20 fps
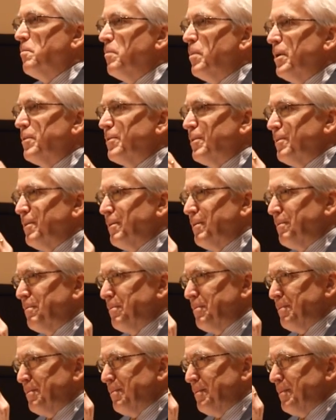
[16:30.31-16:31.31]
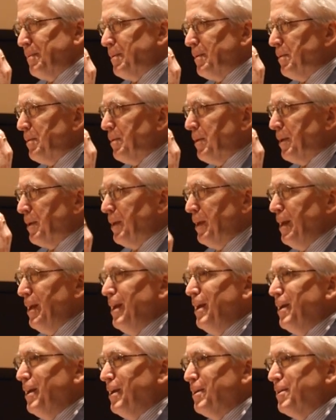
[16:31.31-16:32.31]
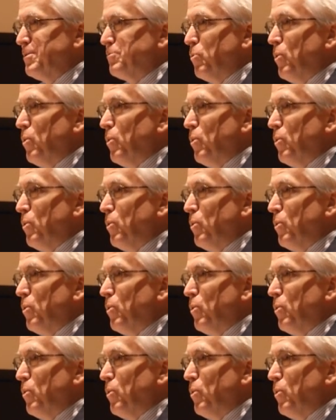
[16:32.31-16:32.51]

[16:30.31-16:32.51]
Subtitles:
But the key is,